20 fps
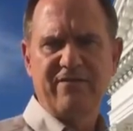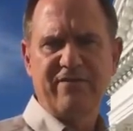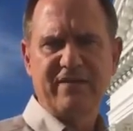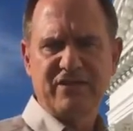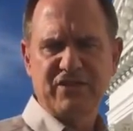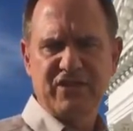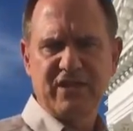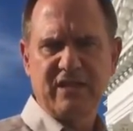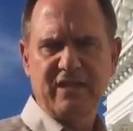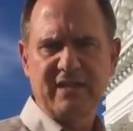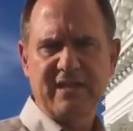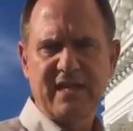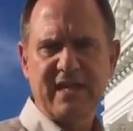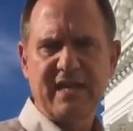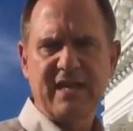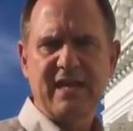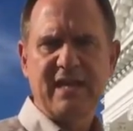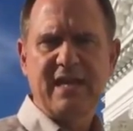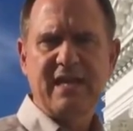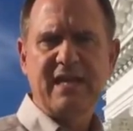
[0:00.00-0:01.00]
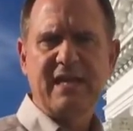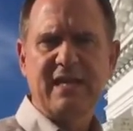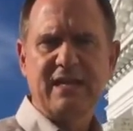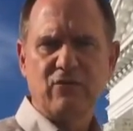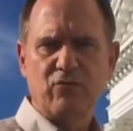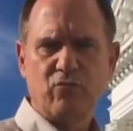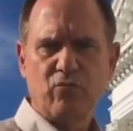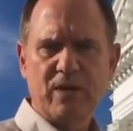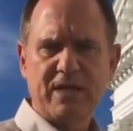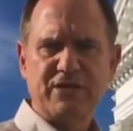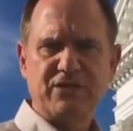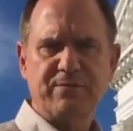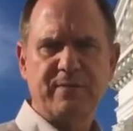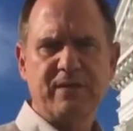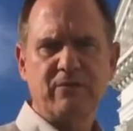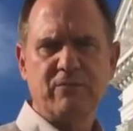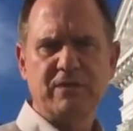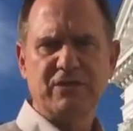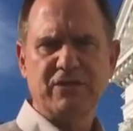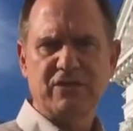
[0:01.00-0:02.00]
facility in
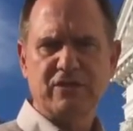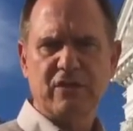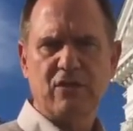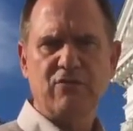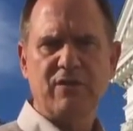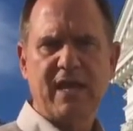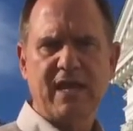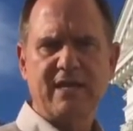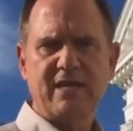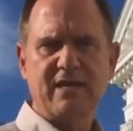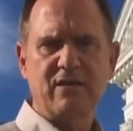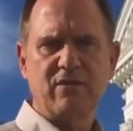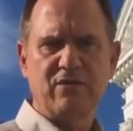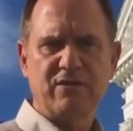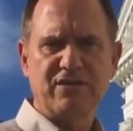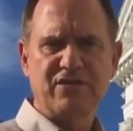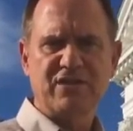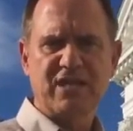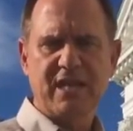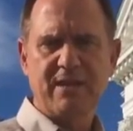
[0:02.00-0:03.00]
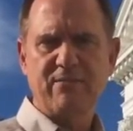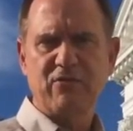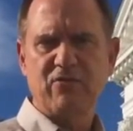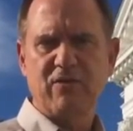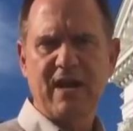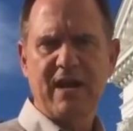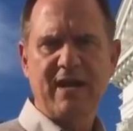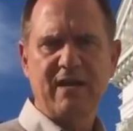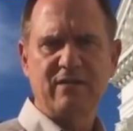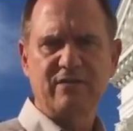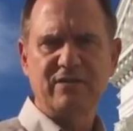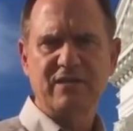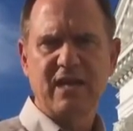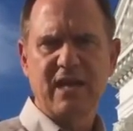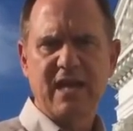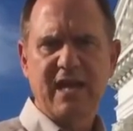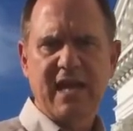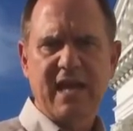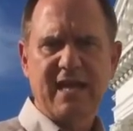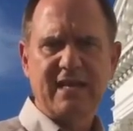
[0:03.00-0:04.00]
Richmond, which is located on the same grounds
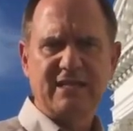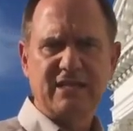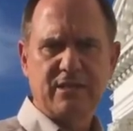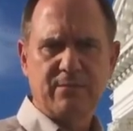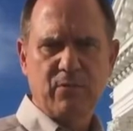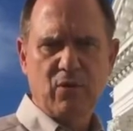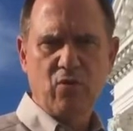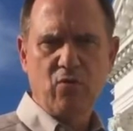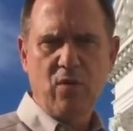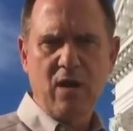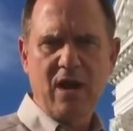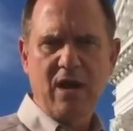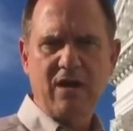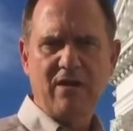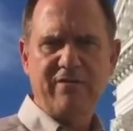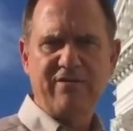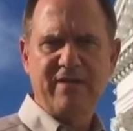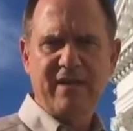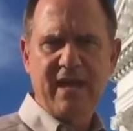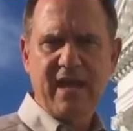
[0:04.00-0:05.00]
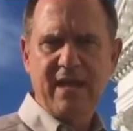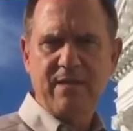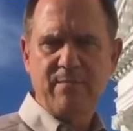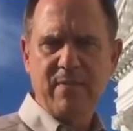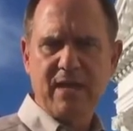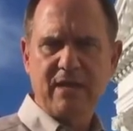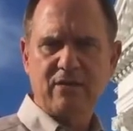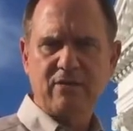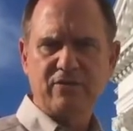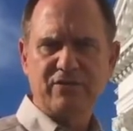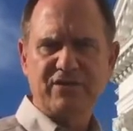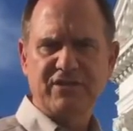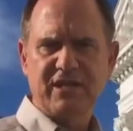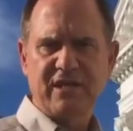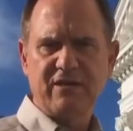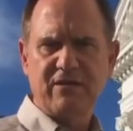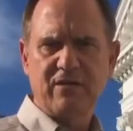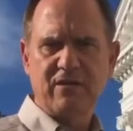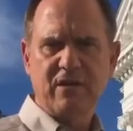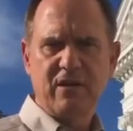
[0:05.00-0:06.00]
as the McGuire VA Medical
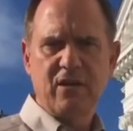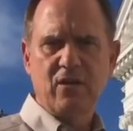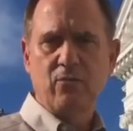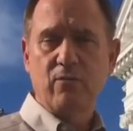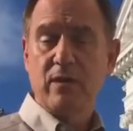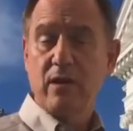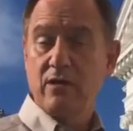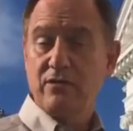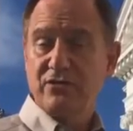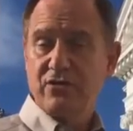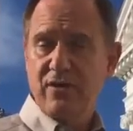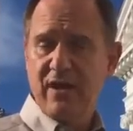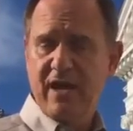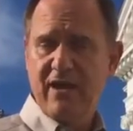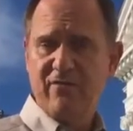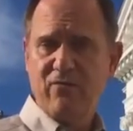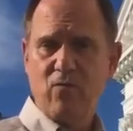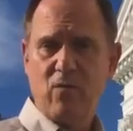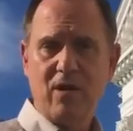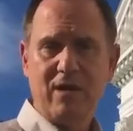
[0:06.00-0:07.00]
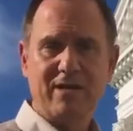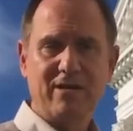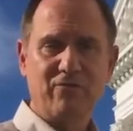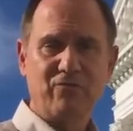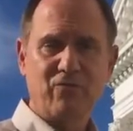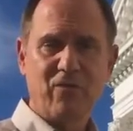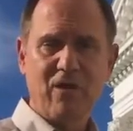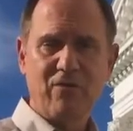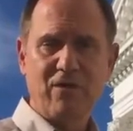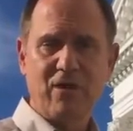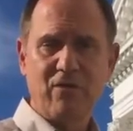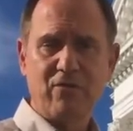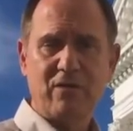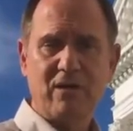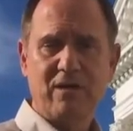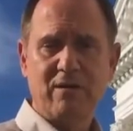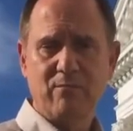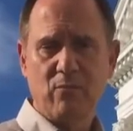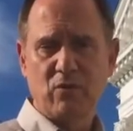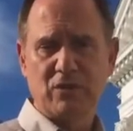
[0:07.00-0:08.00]
Center. We also have one in Roanoke,
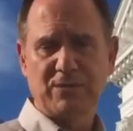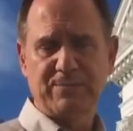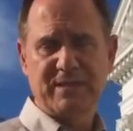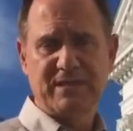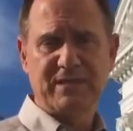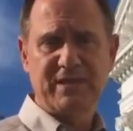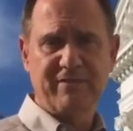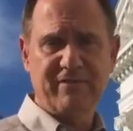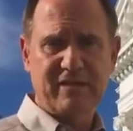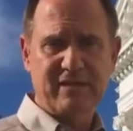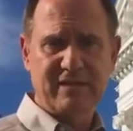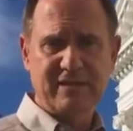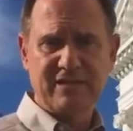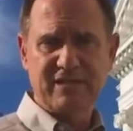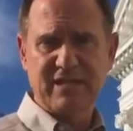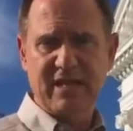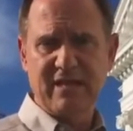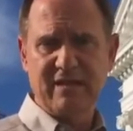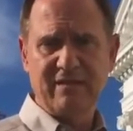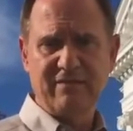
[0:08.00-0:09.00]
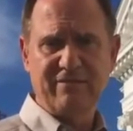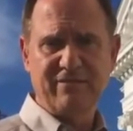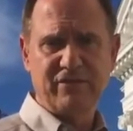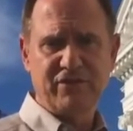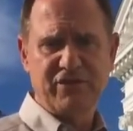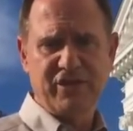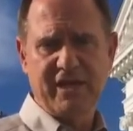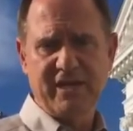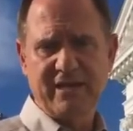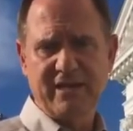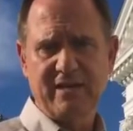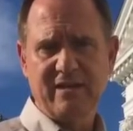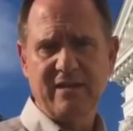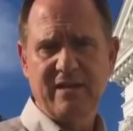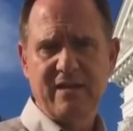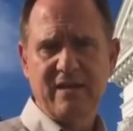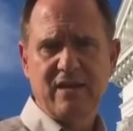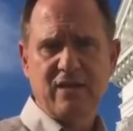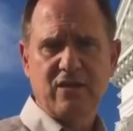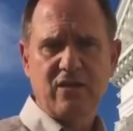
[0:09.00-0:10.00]
more specifically Salem, Virginia,
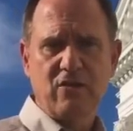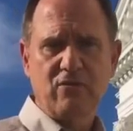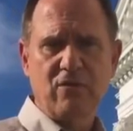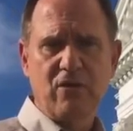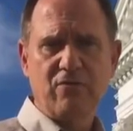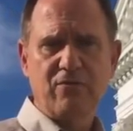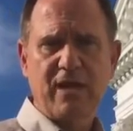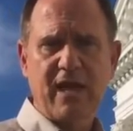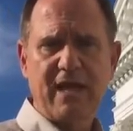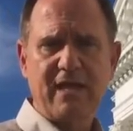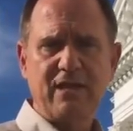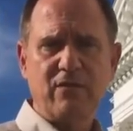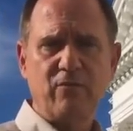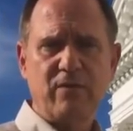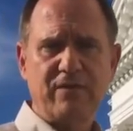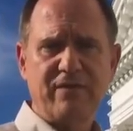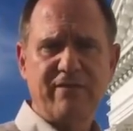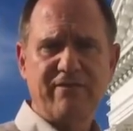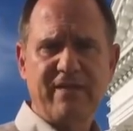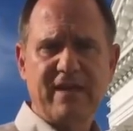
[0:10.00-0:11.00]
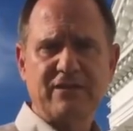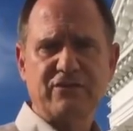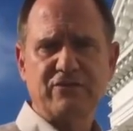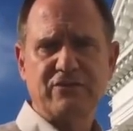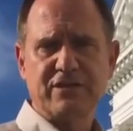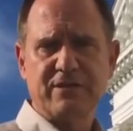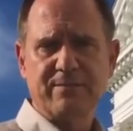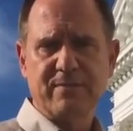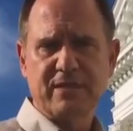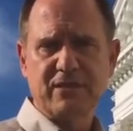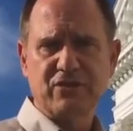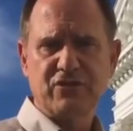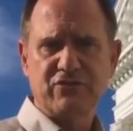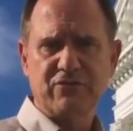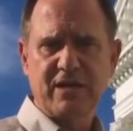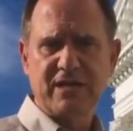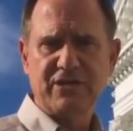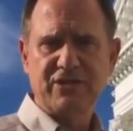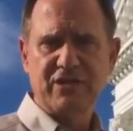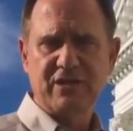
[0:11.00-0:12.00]
co-located with the Veterans
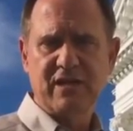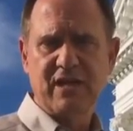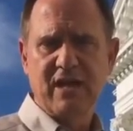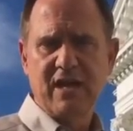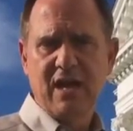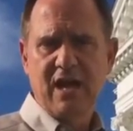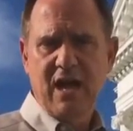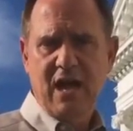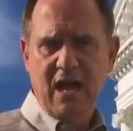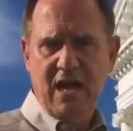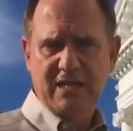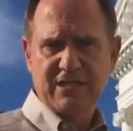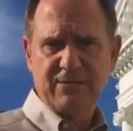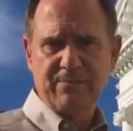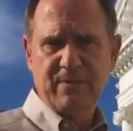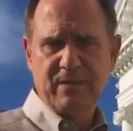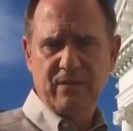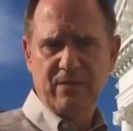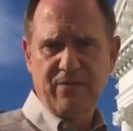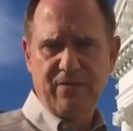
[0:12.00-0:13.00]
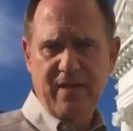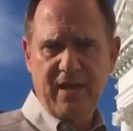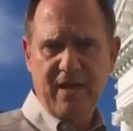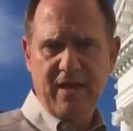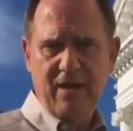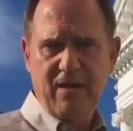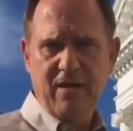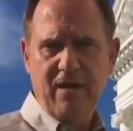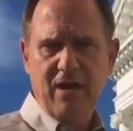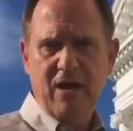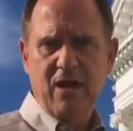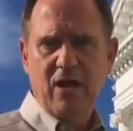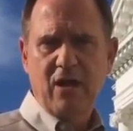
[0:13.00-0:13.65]
Administration Hospital there.